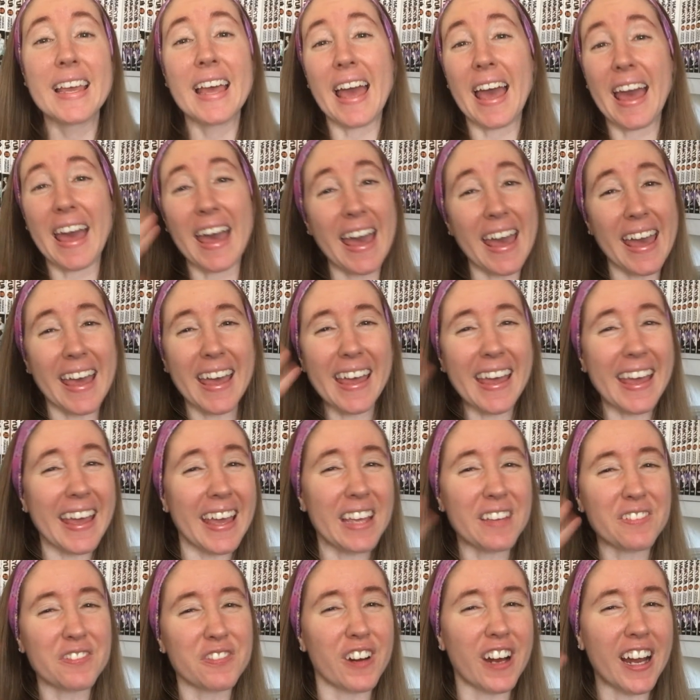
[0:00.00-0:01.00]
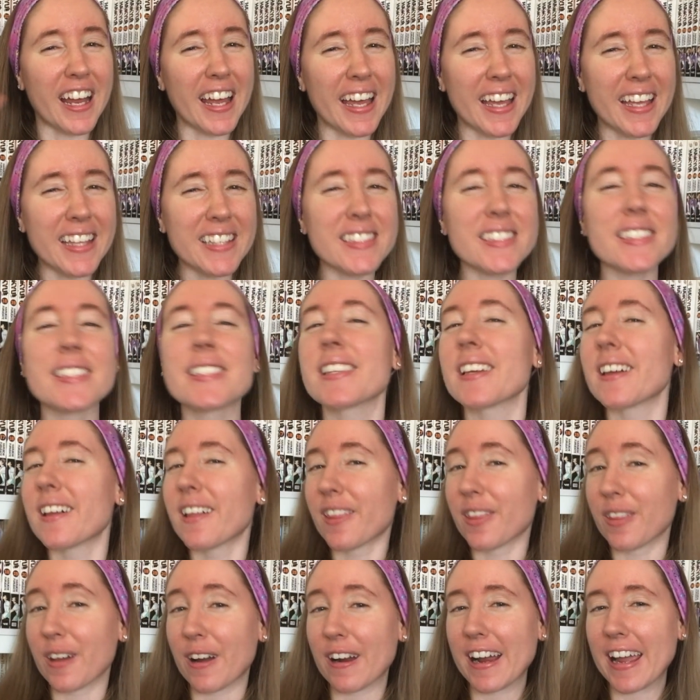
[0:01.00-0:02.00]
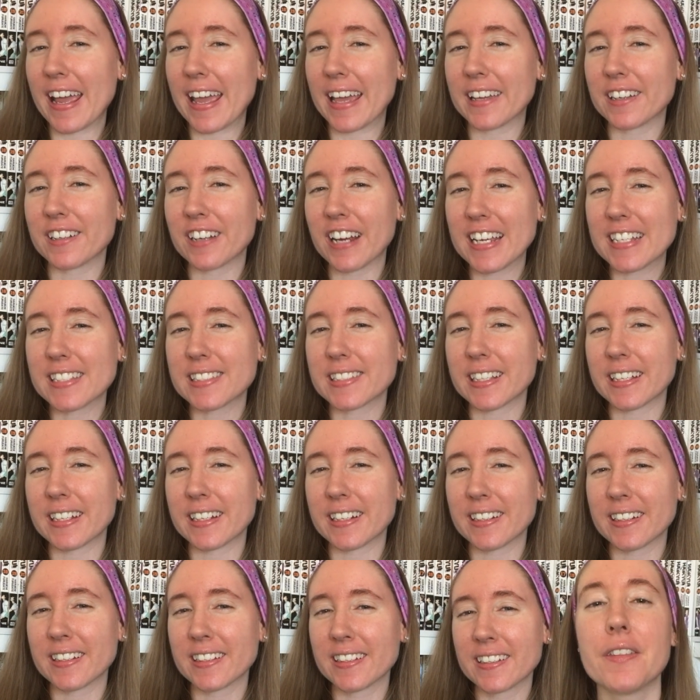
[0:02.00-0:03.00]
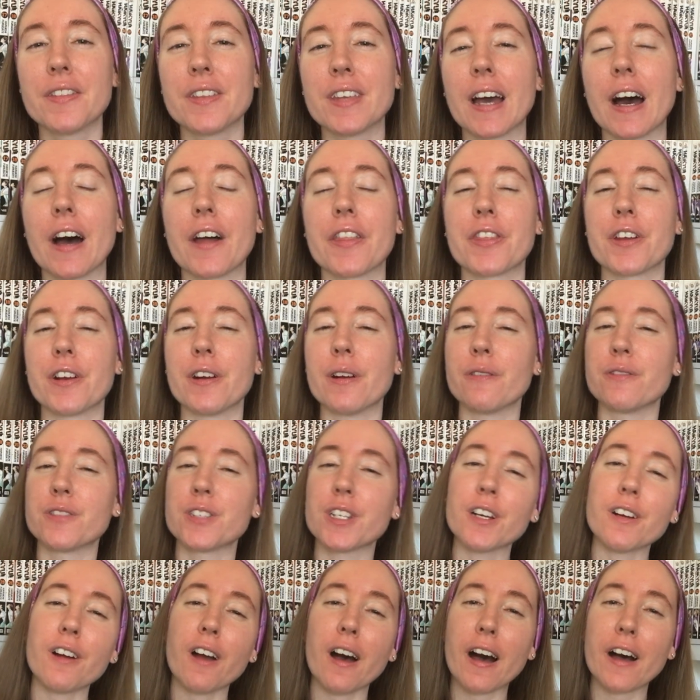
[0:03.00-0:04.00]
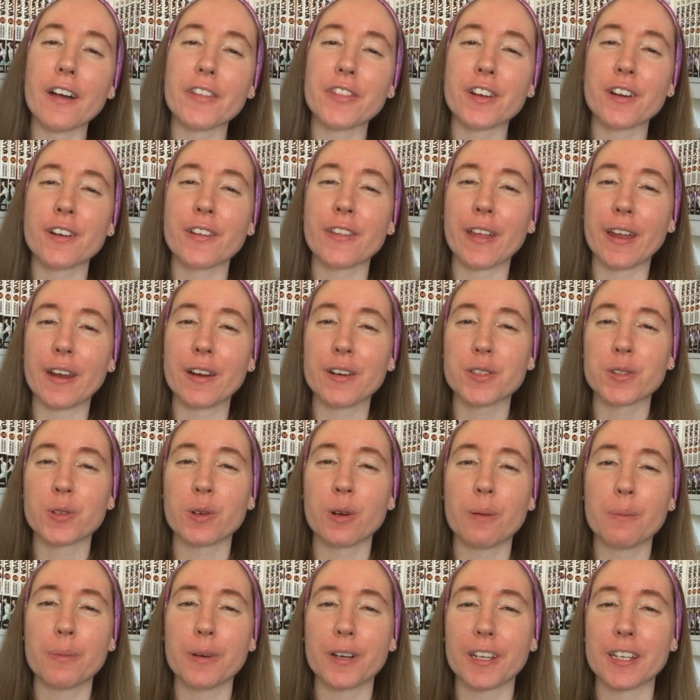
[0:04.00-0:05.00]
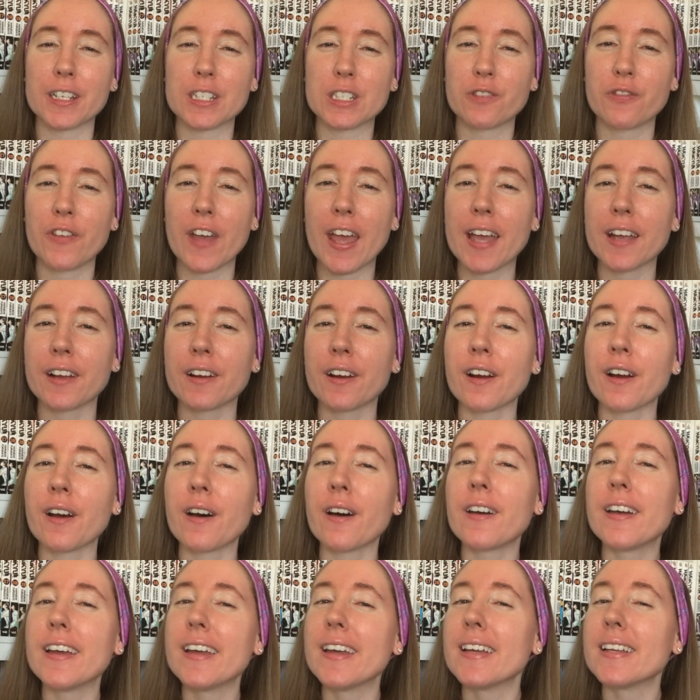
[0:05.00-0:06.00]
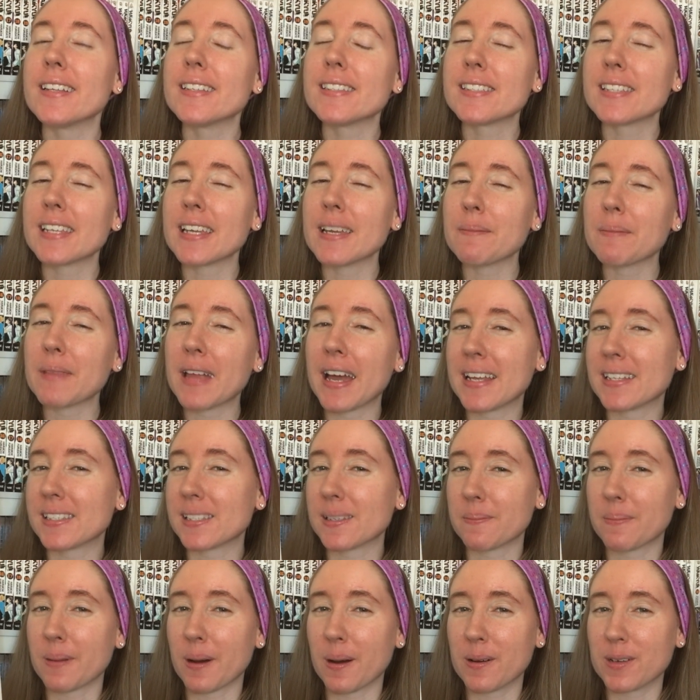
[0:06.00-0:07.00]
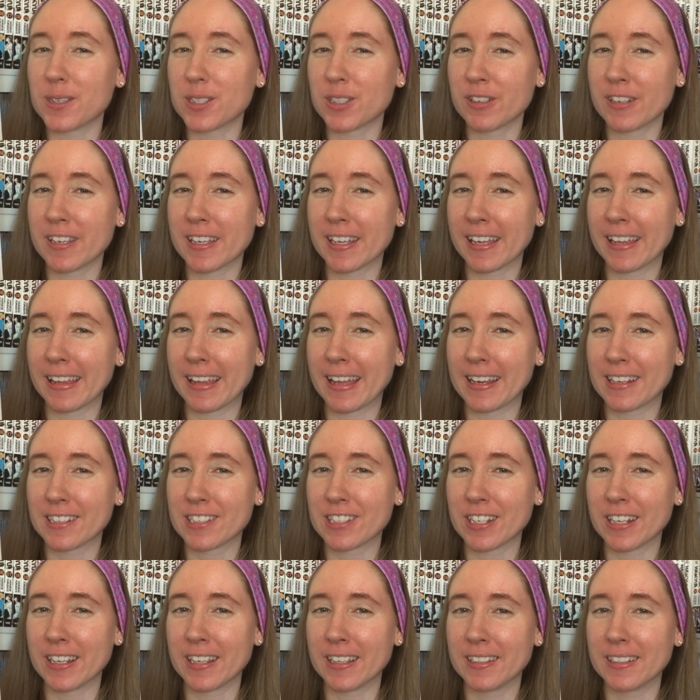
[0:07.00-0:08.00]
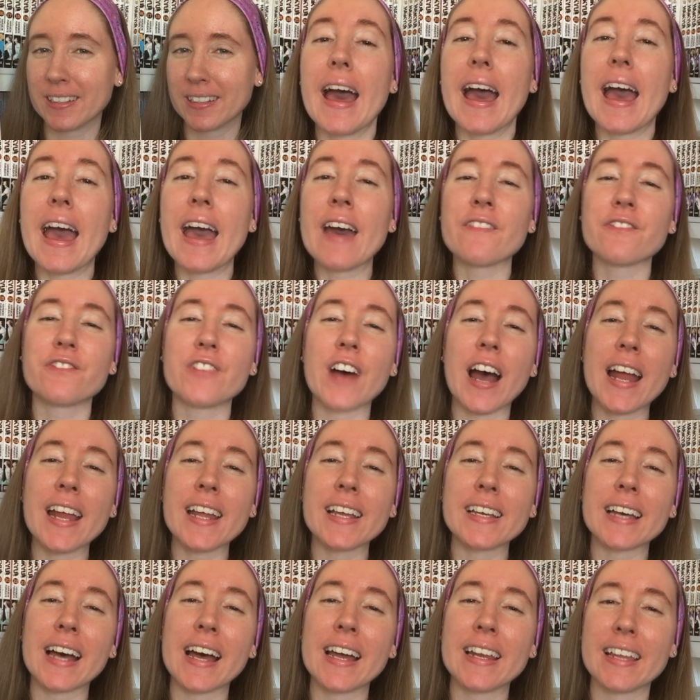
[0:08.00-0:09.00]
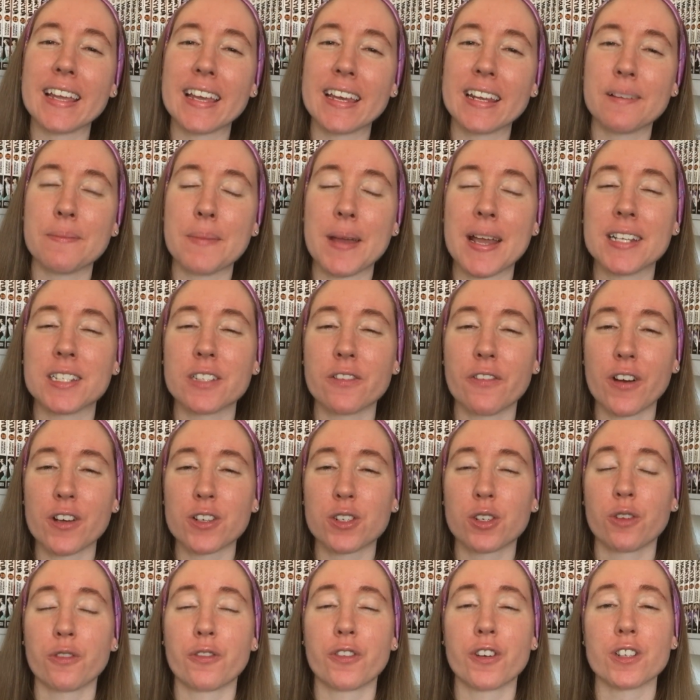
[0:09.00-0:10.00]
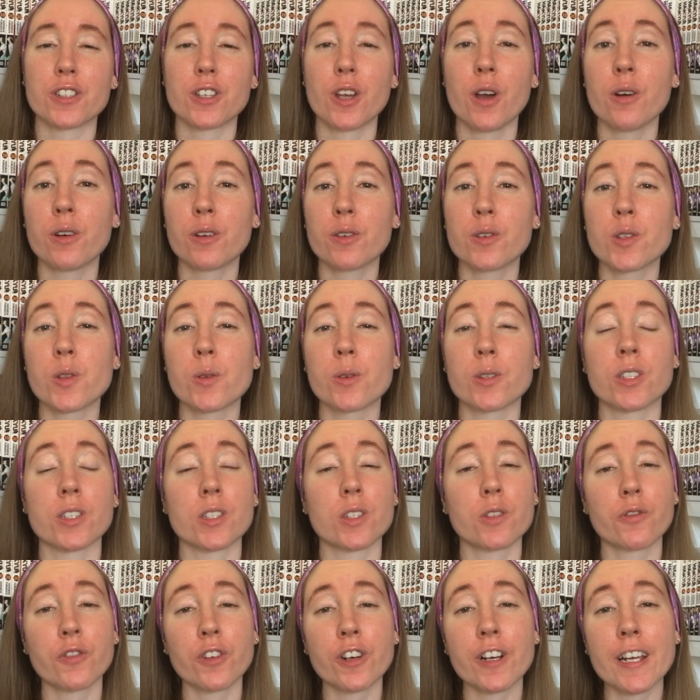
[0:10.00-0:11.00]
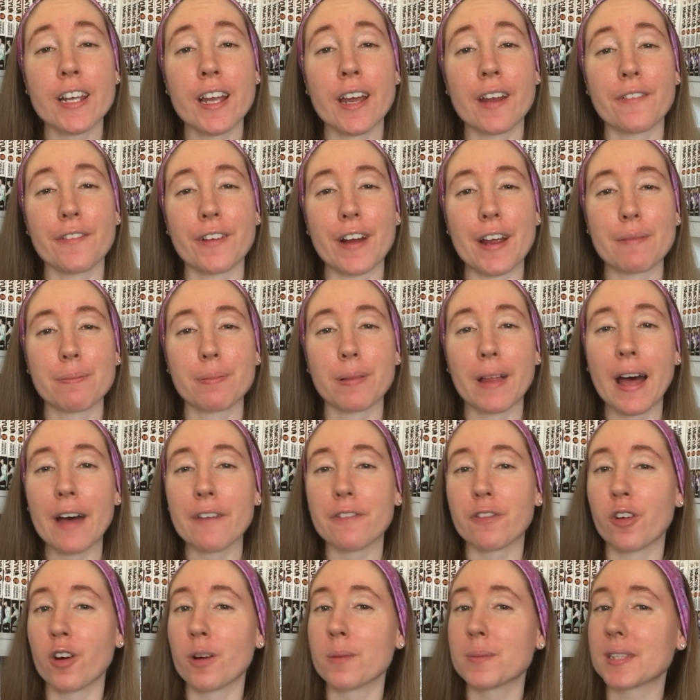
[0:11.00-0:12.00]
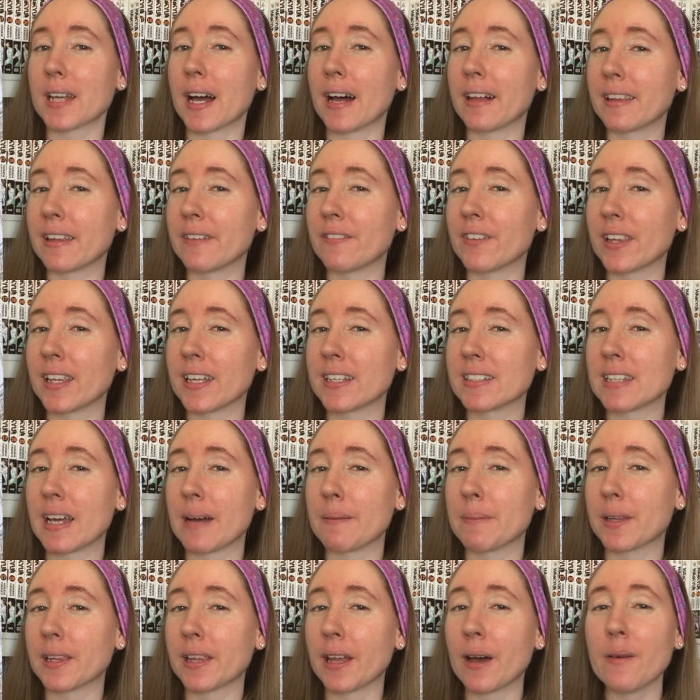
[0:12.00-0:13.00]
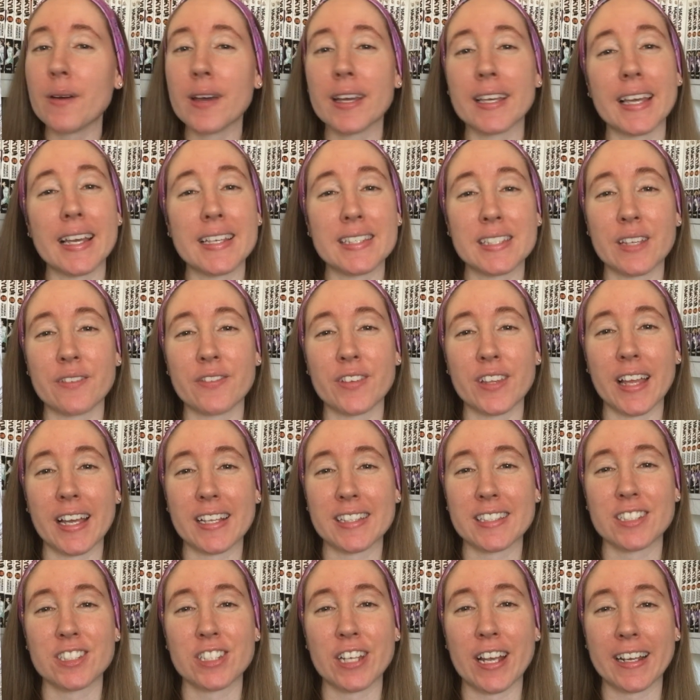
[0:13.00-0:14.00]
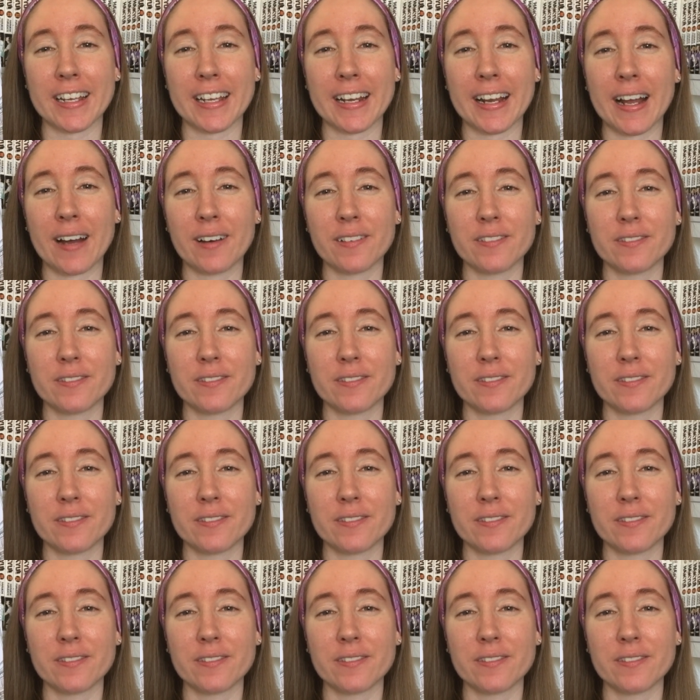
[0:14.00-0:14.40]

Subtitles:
Hey friends! Laura A. Grace here, the author of Dear Author, Letters from a Bookish Fangirl, Team Lines of Poetry Collection, and Fighting God Anime Devotional for Otakus, which is free on a variety of platforms. I'll leave a link down below in case if you'd like to check it out.